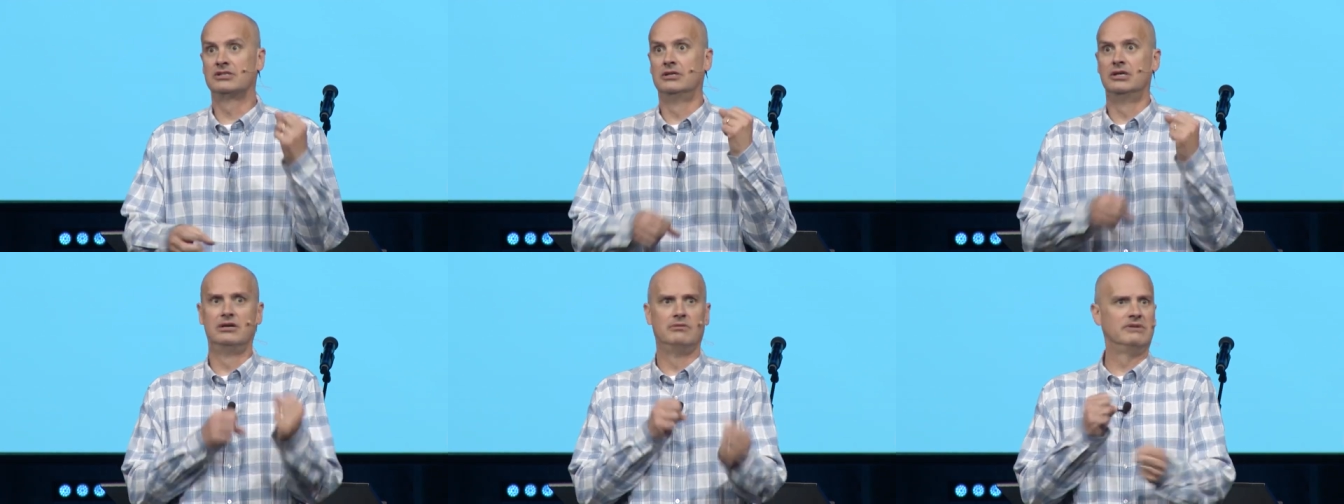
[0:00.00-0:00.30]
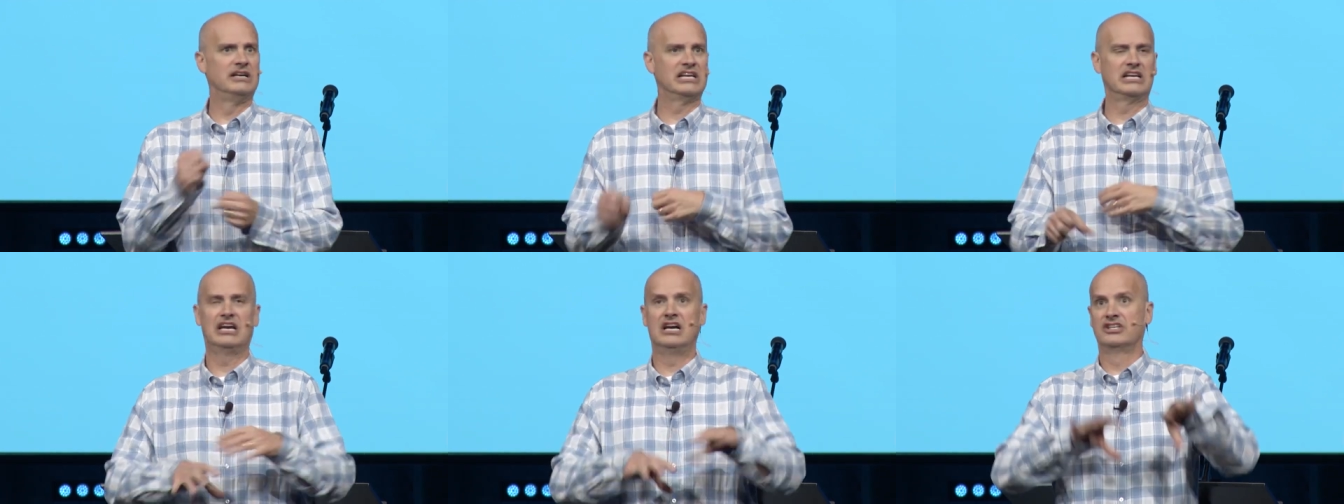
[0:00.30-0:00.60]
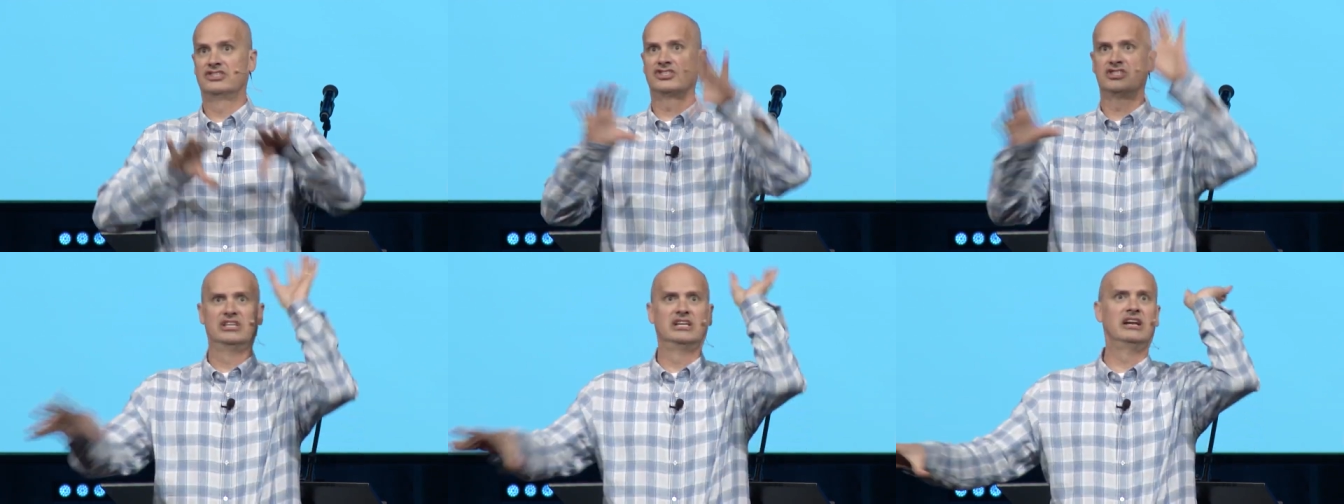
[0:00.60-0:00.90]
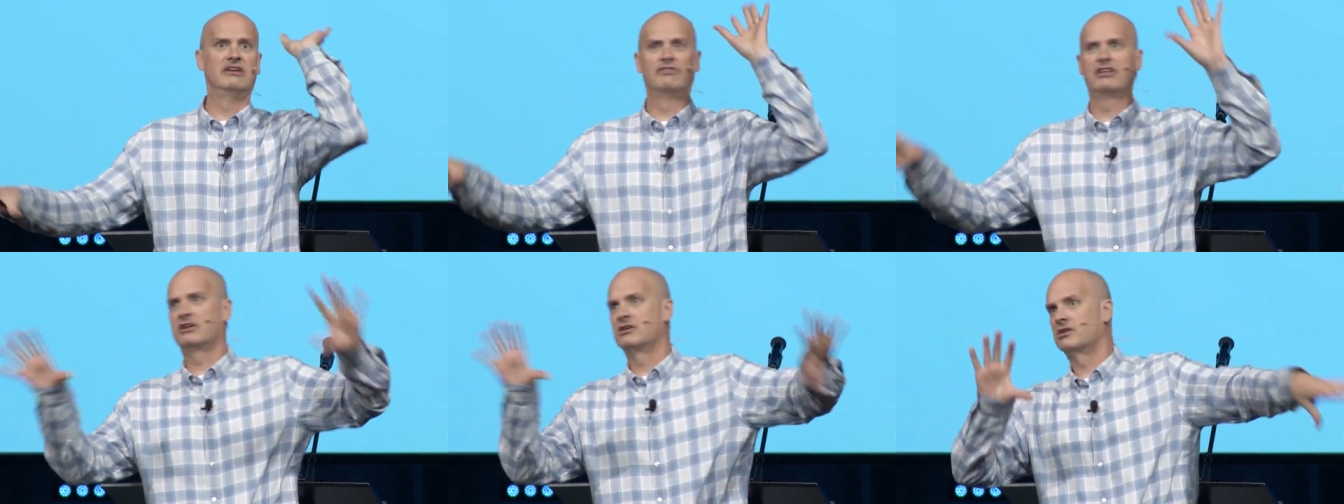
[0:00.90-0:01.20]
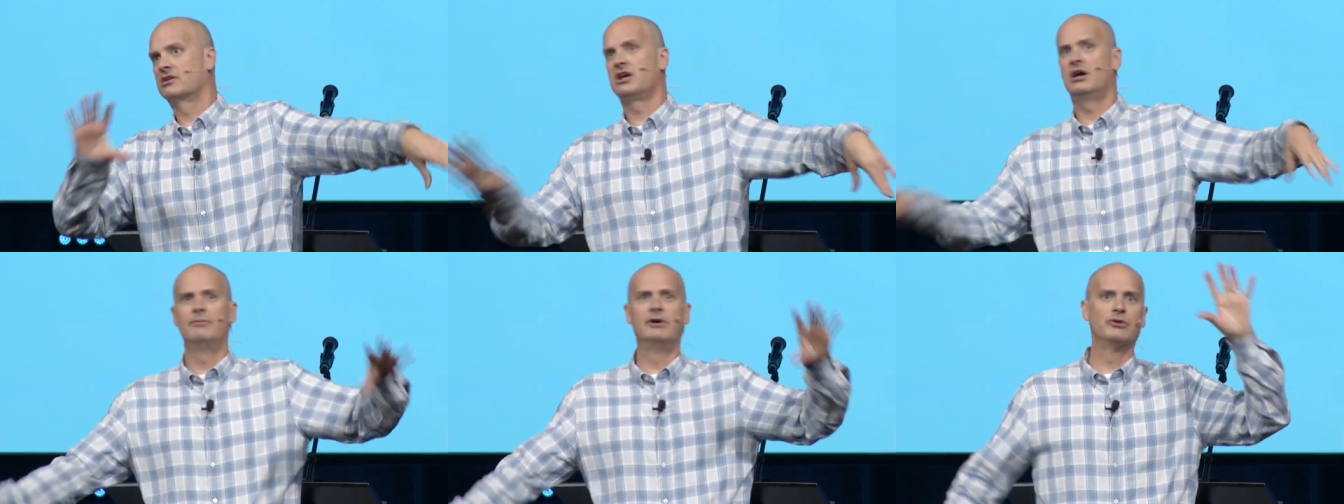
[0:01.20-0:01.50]
oh my gosh, then everything will
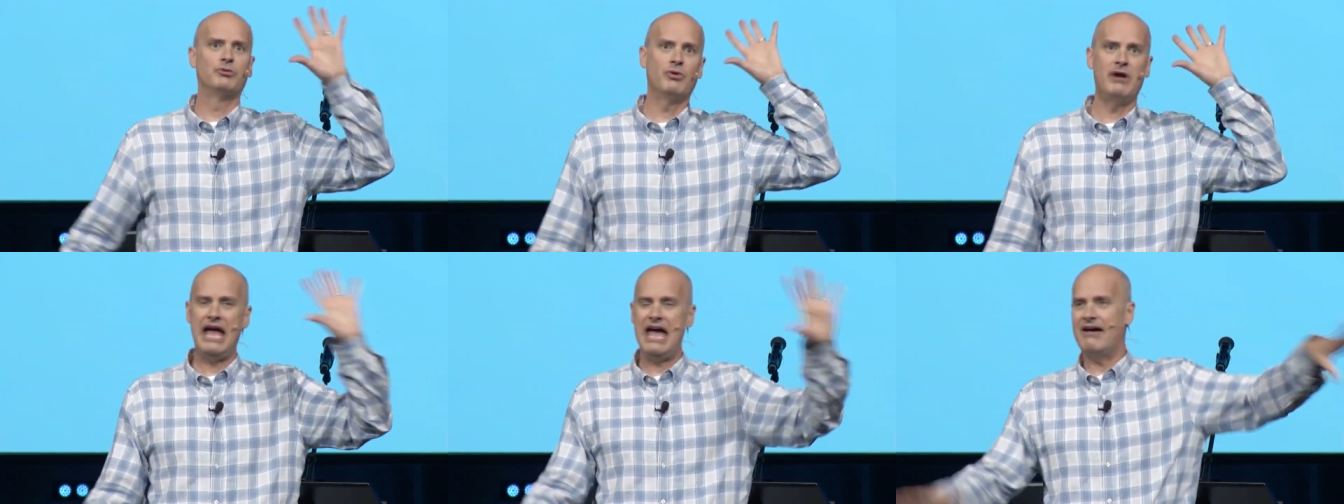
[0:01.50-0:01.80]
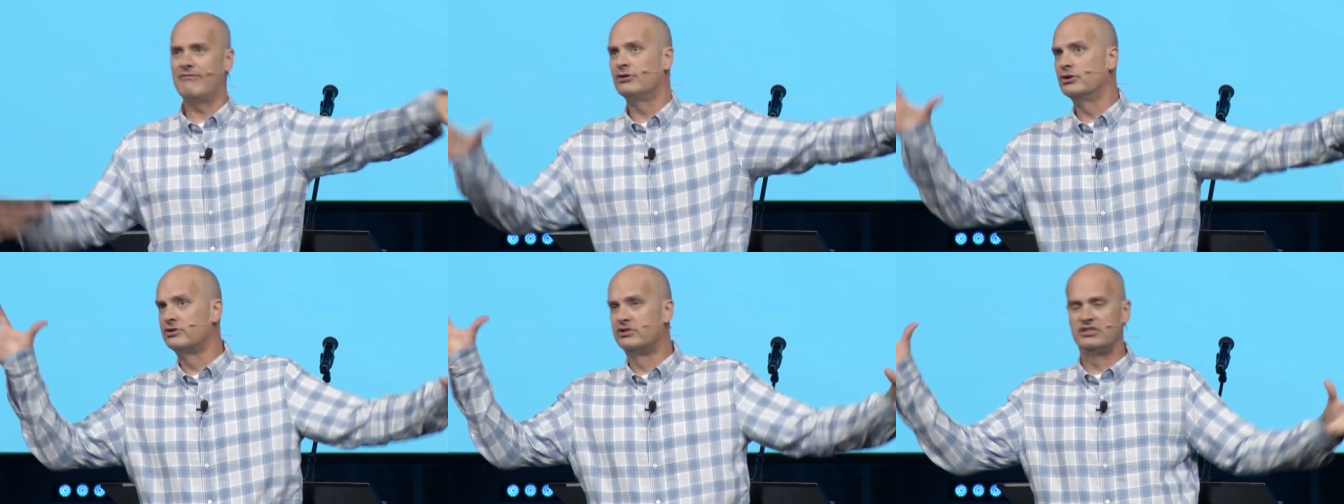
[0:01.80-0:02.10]
come unraveled.